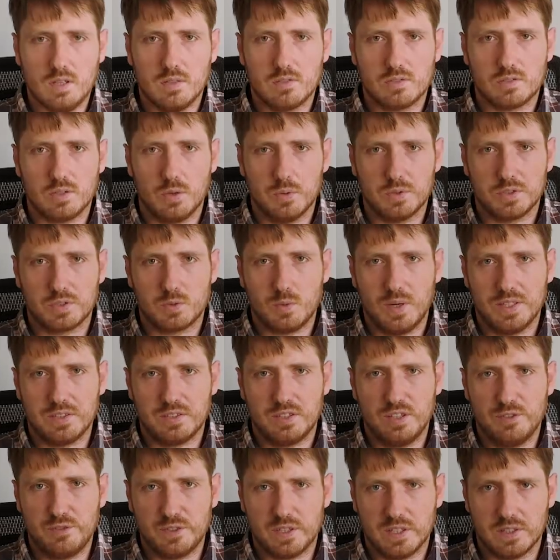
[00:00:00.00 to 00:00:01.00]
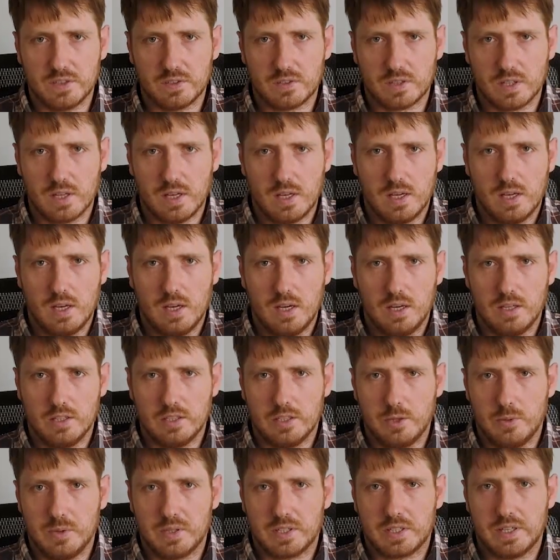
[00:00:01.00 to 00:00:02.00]
So it's quite different in
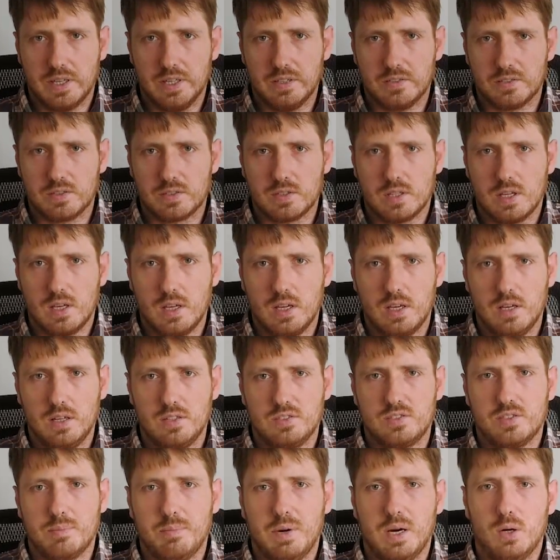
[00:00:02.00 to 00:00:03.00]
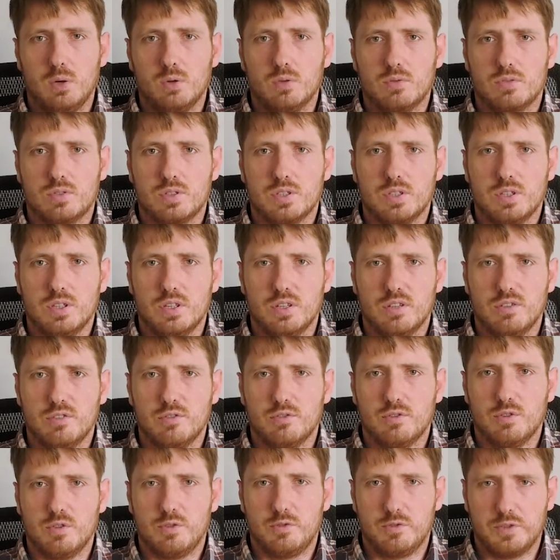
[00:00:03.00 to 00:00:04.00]
our case. It's about
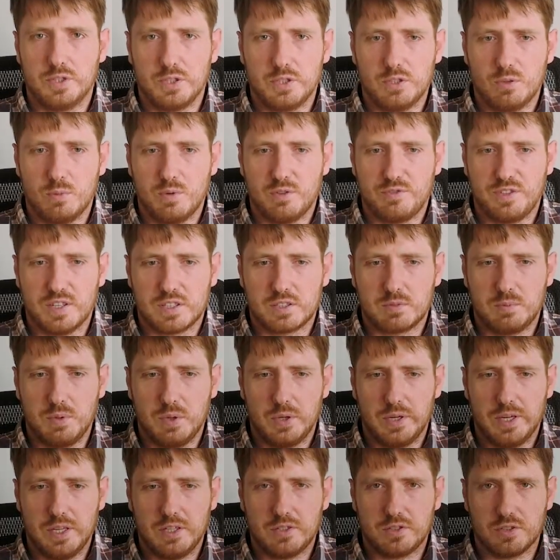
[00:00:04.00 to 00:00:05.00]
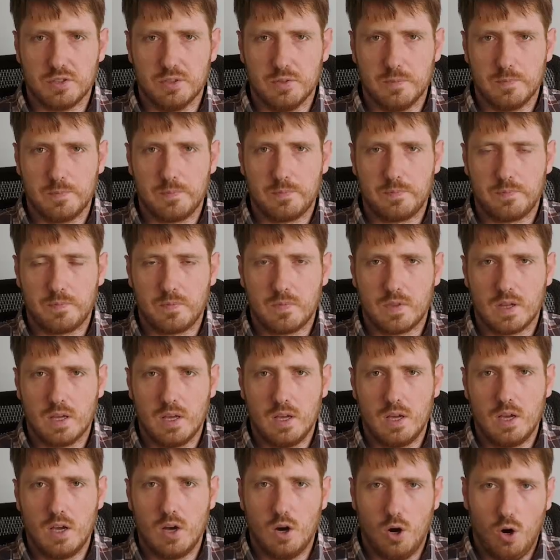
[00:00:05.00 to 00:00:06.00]
freedom of exploration.
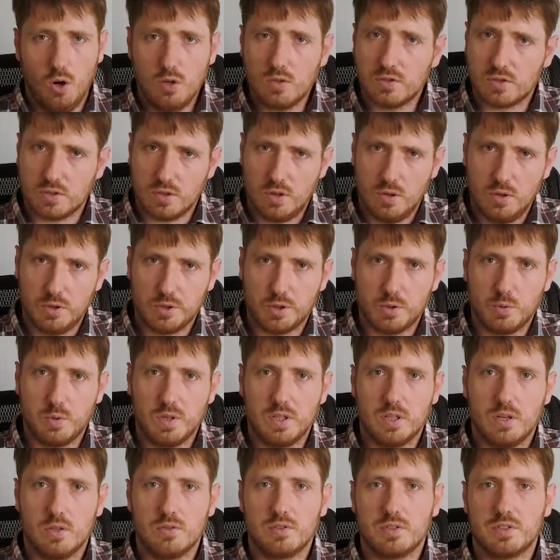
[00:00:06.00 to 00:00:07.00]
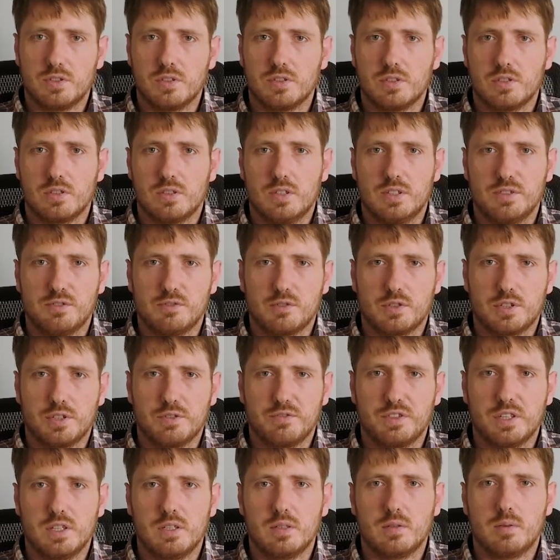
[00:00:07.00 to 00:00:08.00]
Also, you will only
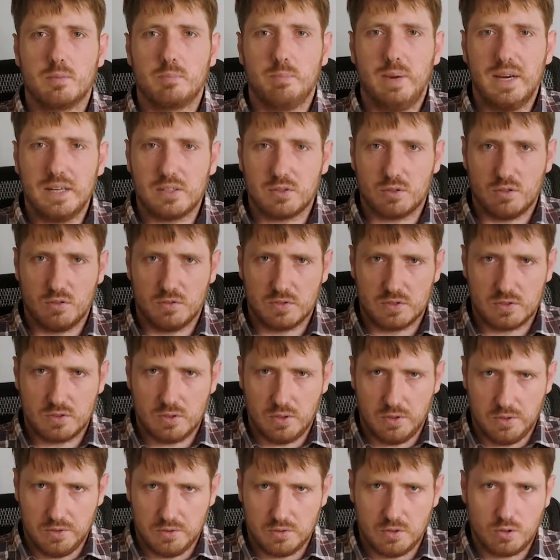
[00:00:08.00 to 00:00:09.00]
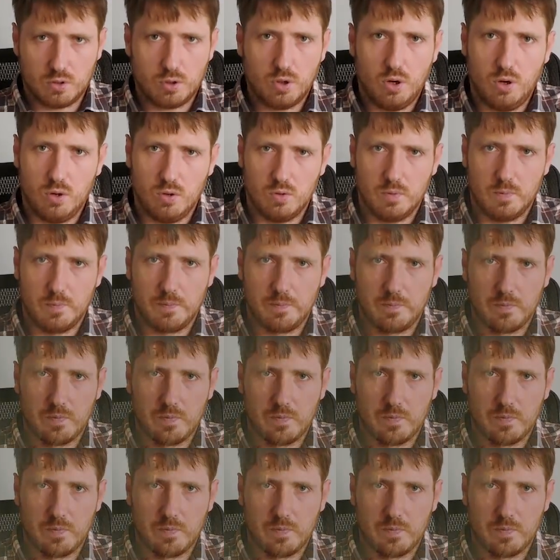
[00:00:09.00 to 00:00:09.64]
reveal part of story, not whole.